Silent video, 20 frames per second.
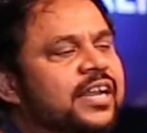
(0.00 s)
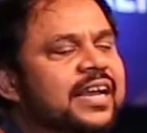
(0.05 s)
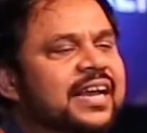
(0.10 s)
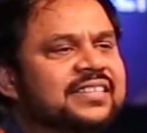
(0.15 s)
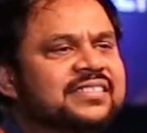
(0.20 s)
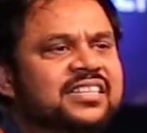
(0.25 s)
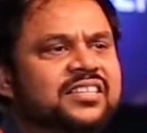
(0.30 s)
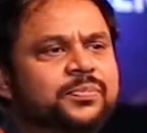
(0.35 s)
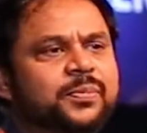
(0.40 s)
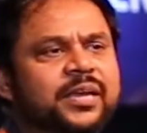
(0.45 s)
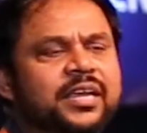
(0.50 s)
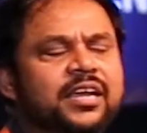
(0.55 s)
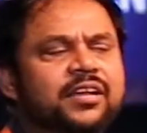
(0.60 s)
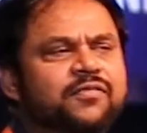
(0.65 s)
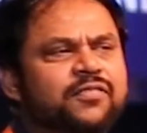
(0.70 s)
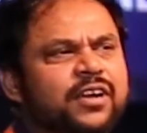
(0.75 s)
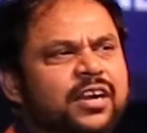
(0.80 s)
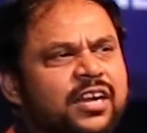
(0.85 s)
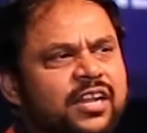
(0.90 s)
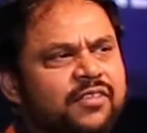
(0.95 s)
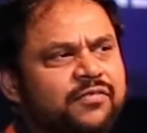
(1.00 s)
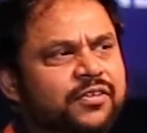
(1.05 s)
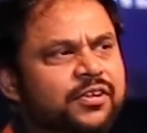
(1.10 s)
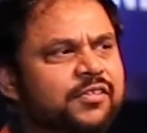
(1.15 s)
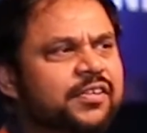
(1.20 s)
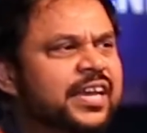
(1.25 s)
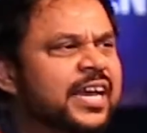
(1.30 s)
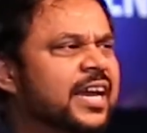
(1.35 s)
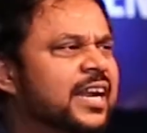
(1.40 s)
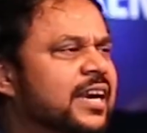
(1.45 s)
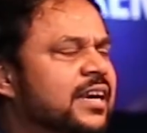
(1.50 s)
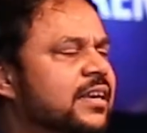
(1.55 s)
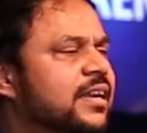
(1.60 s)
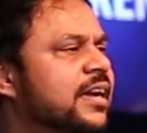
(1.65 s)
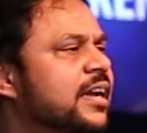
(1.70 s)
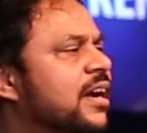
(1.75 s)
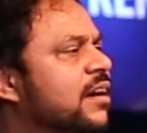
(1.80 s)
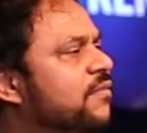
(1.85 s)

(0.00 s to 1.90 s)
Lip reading: As I speak in front of you, we are at